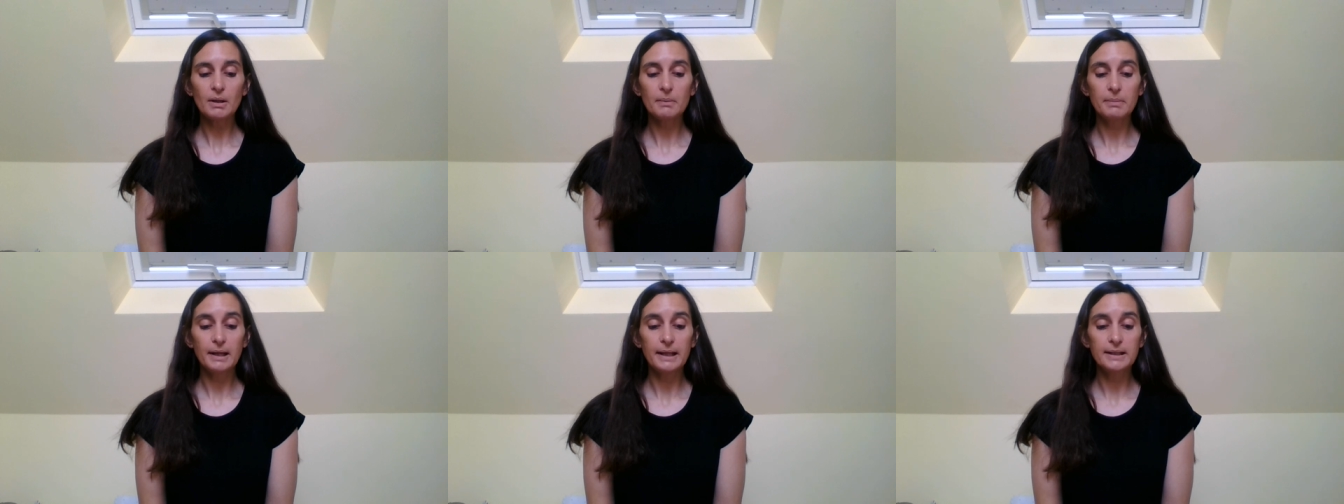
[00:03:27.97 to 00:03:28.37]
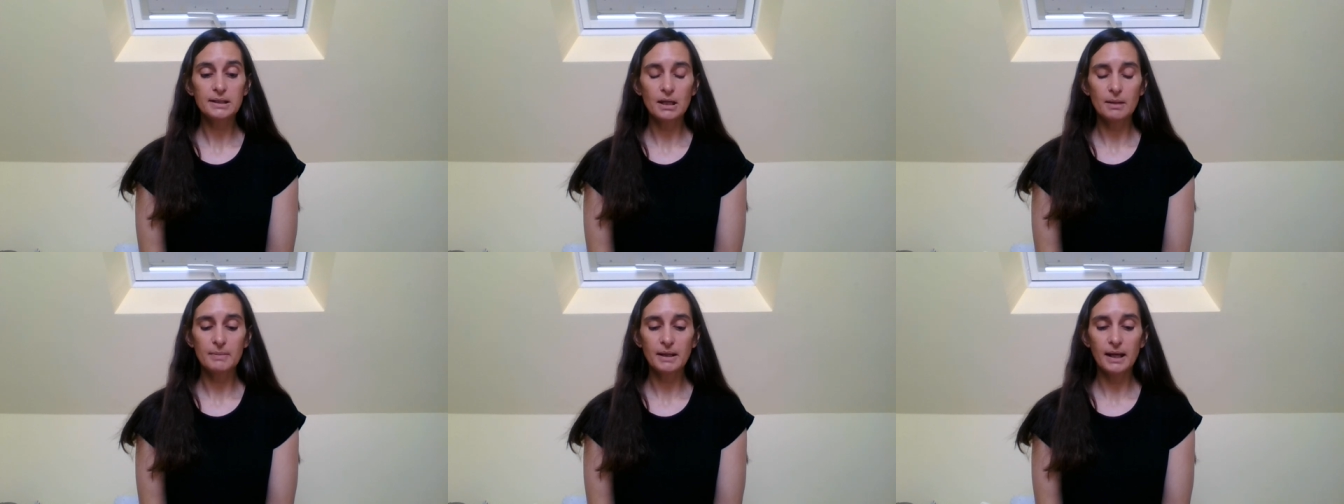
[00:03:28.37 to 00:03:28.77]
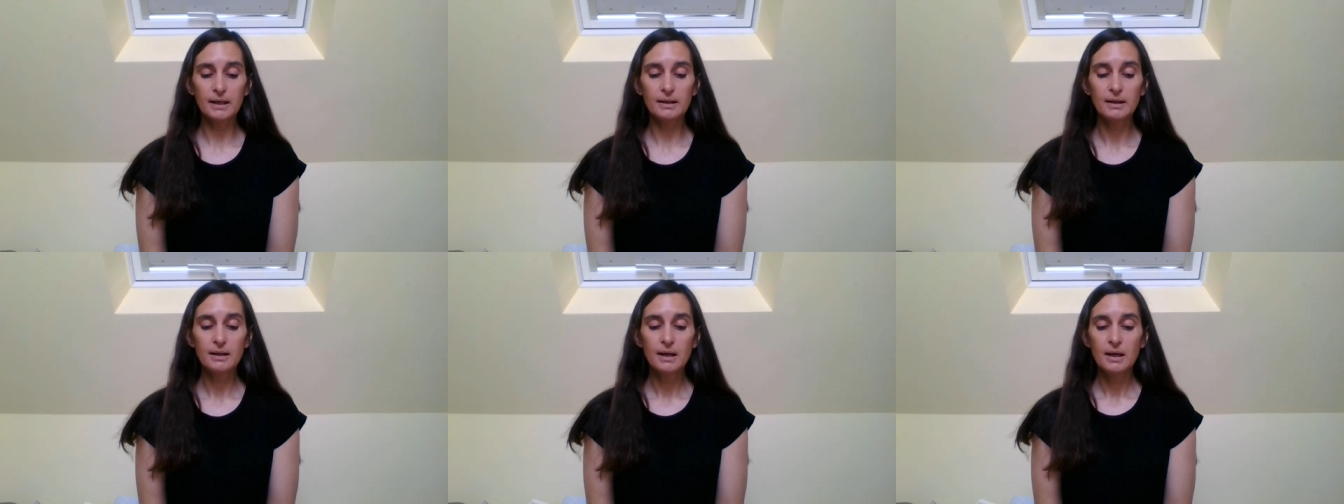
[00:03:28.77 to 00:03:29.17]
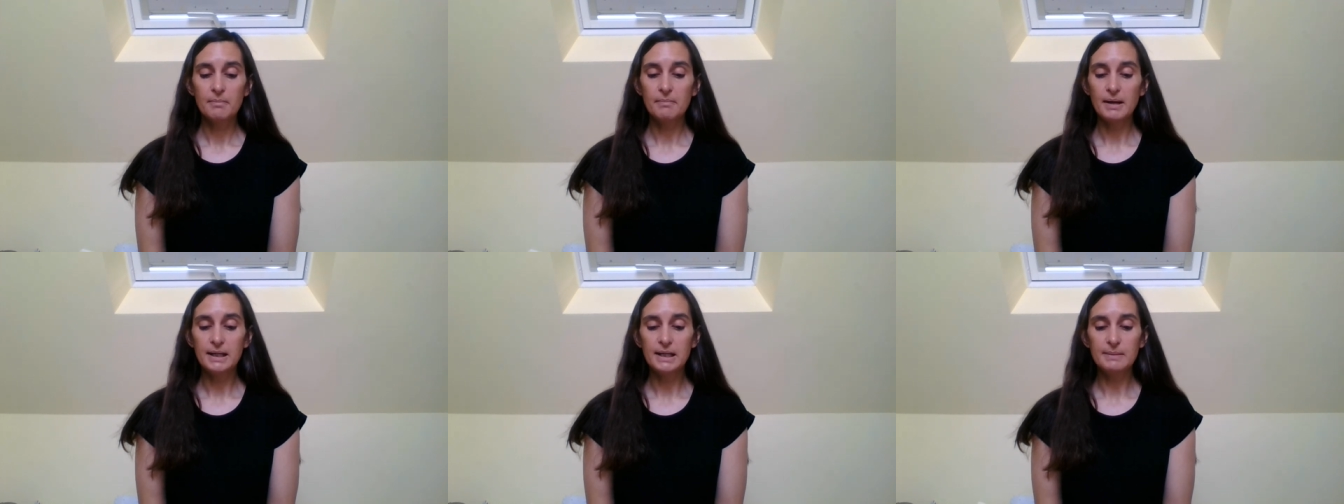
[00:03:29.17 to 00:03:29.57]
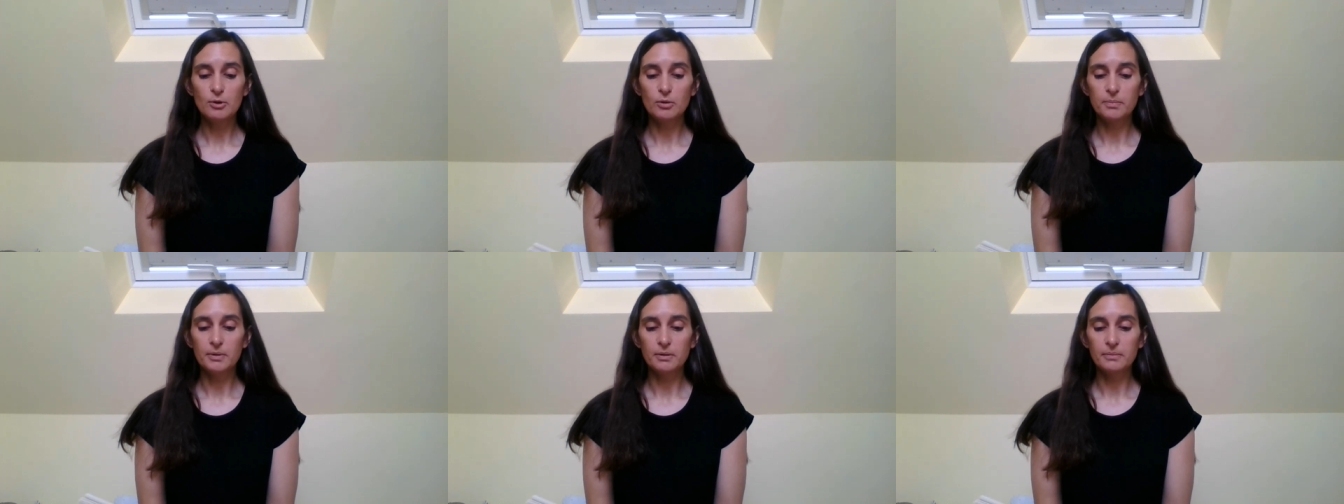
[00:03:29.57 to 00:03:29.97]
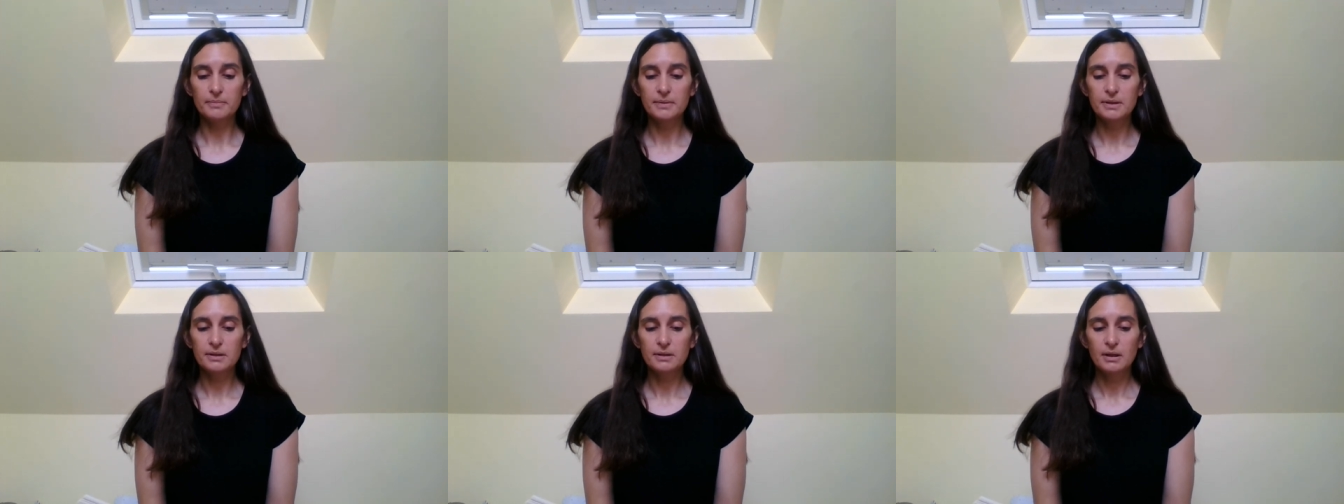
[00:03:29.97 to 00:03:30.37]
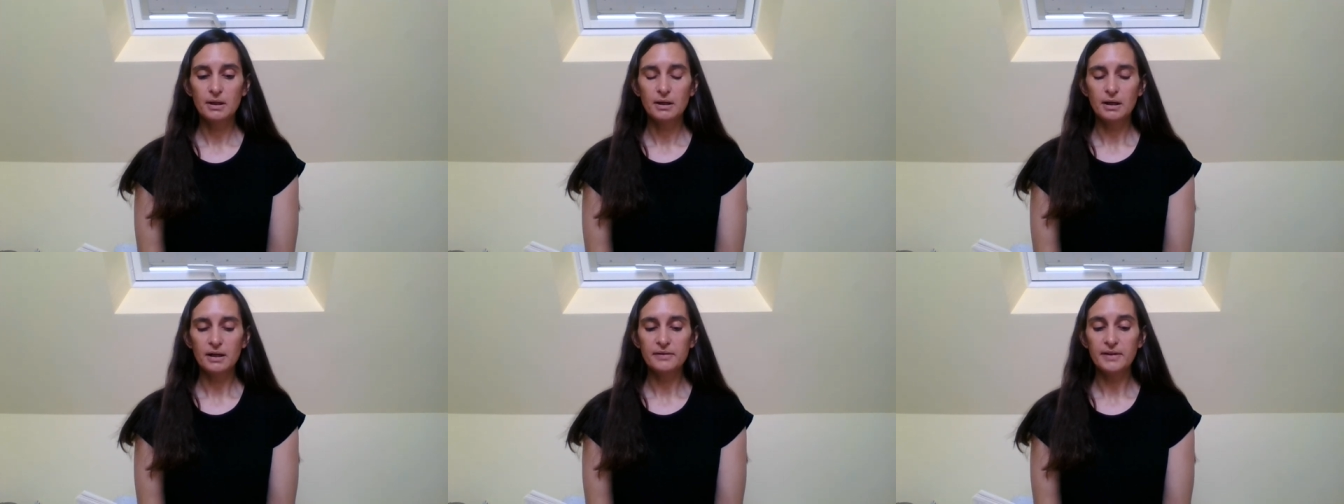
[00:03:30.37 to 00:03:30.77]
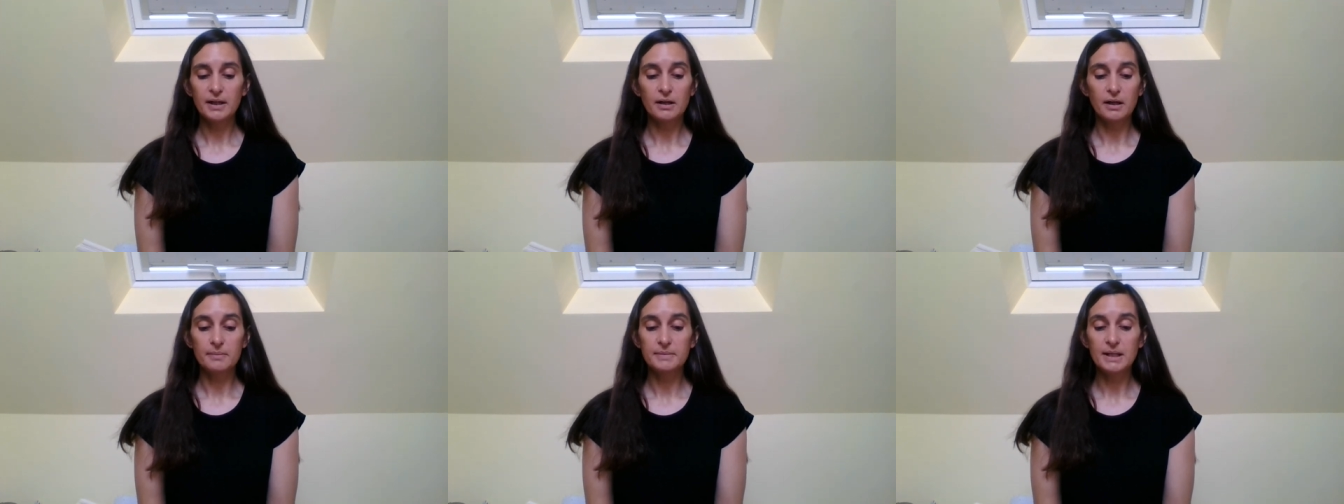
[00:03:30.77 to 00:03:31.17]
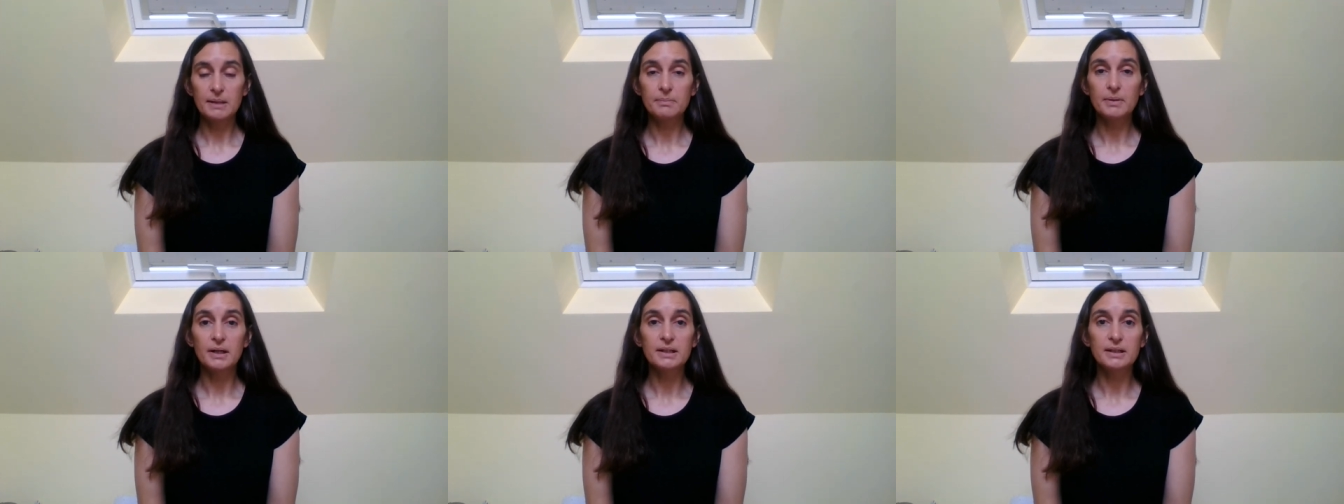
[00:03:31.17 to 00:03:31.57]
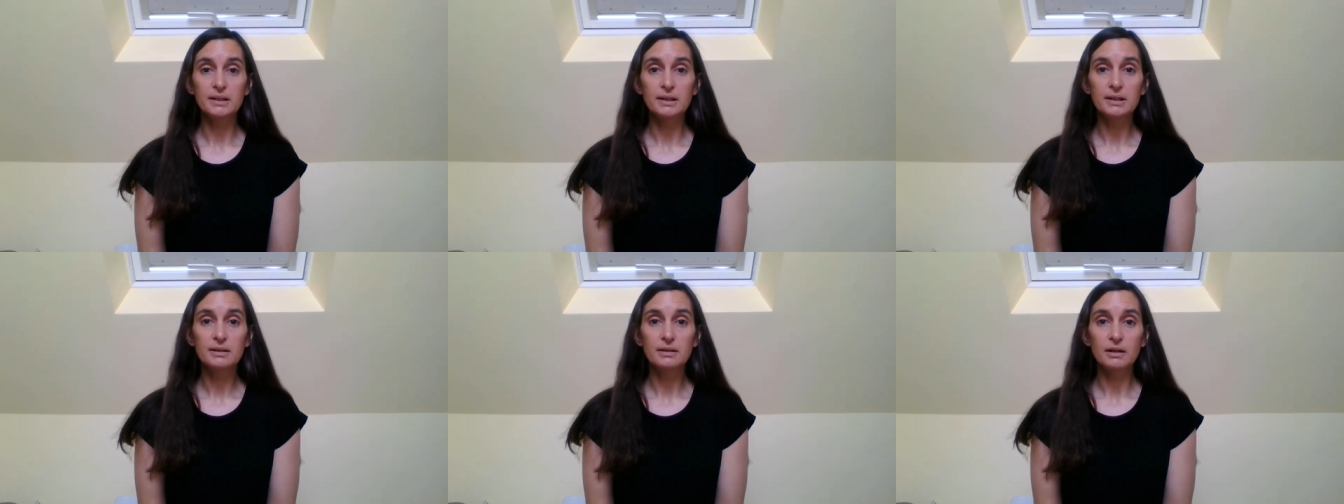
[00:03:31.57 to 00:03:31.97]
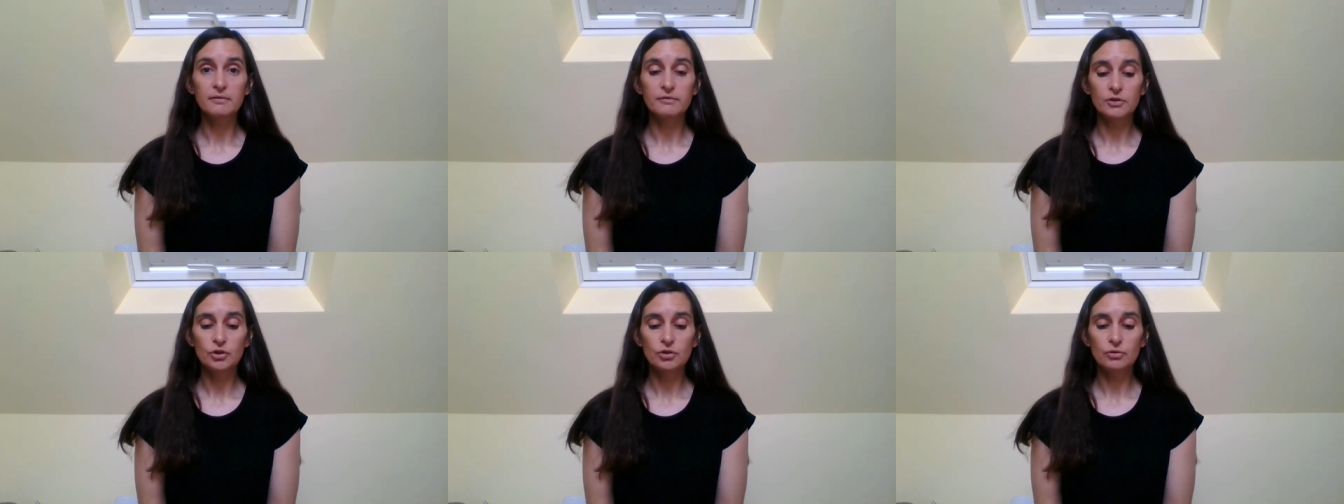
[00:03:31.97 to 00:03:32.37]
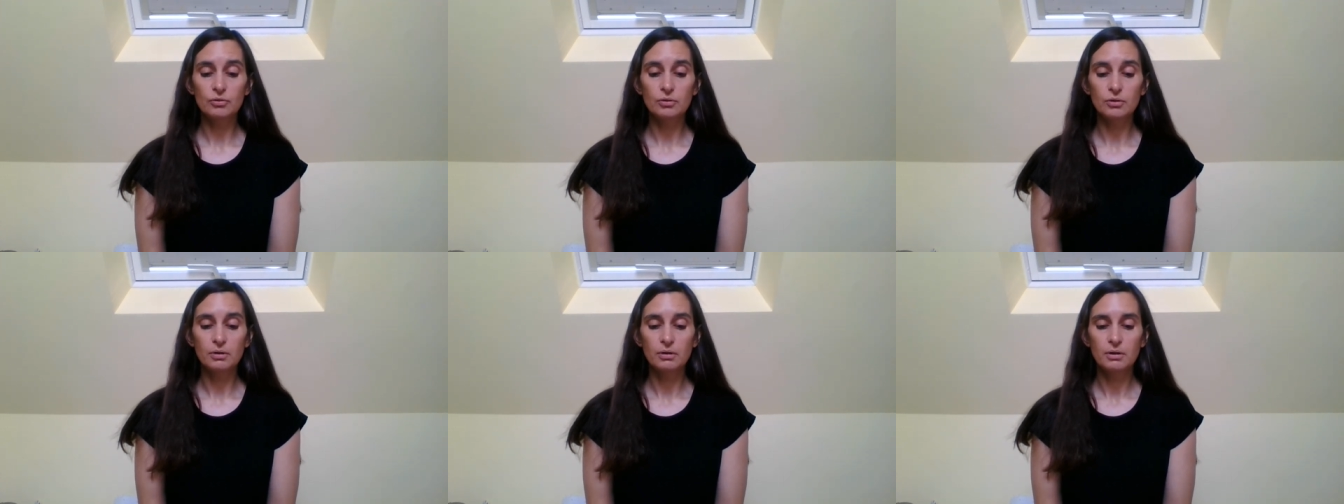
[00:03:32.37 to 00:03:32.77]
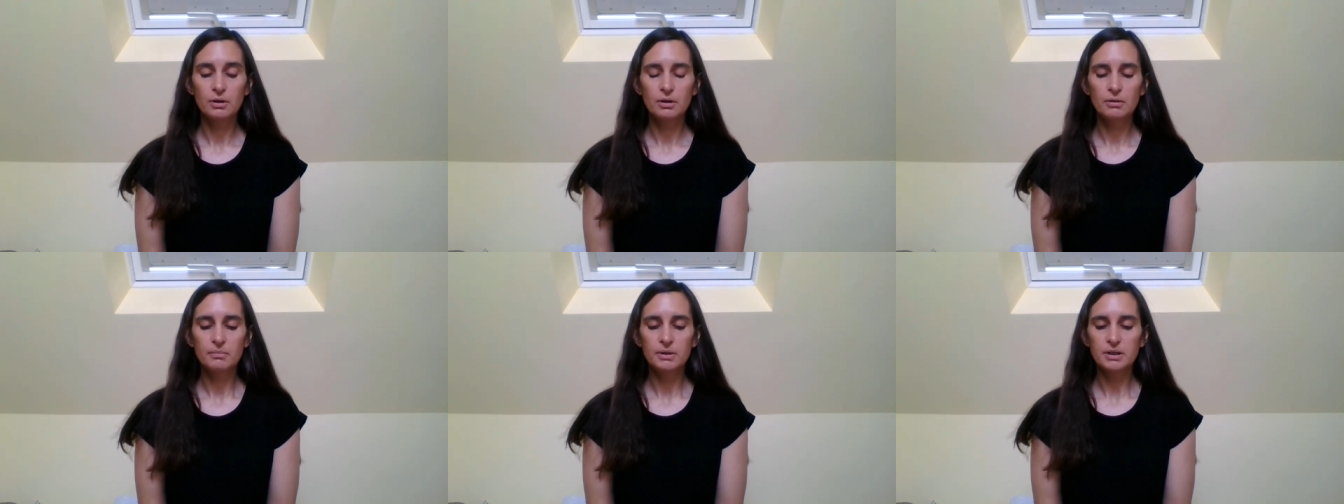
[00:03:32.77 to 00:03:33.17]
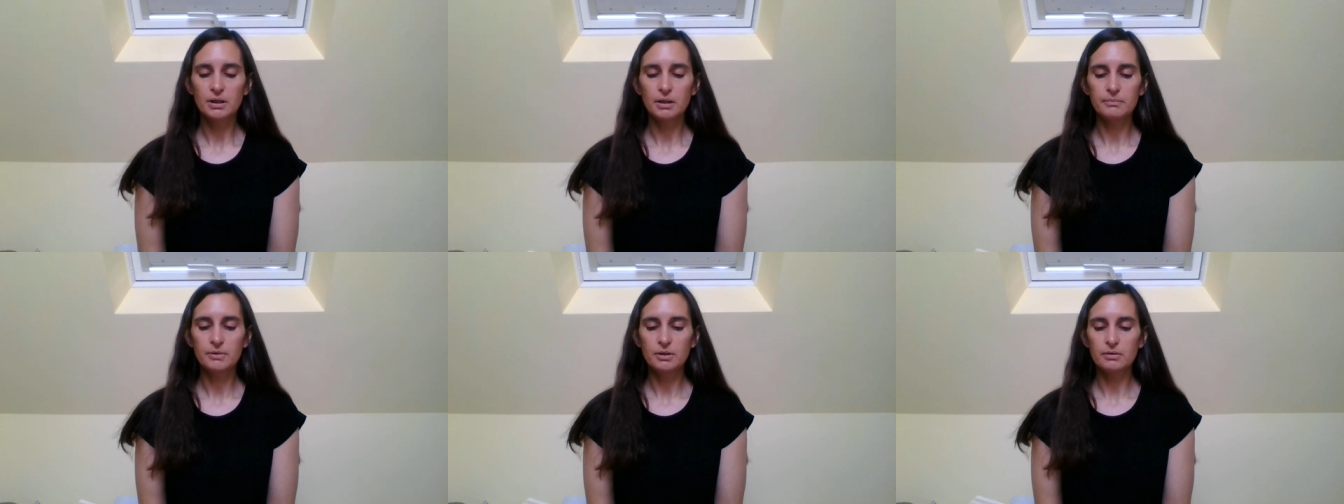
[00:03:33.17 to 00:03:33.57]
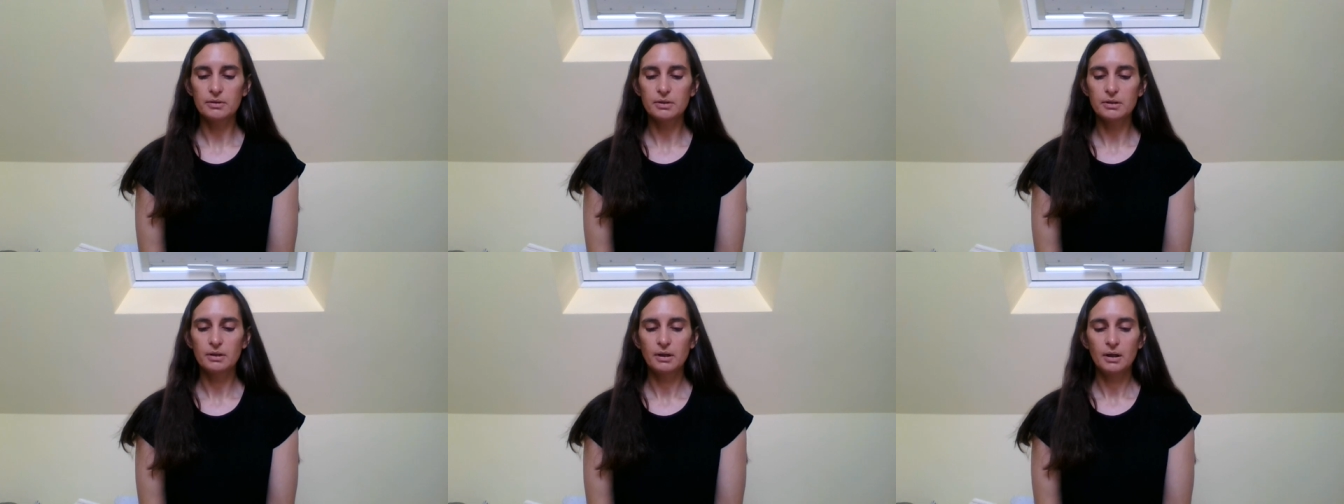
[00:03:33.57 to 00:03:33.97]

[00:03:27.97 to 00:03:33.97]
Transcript: Planes come again. Many more bombs. I think I'm dead person this time for sure. But I am not.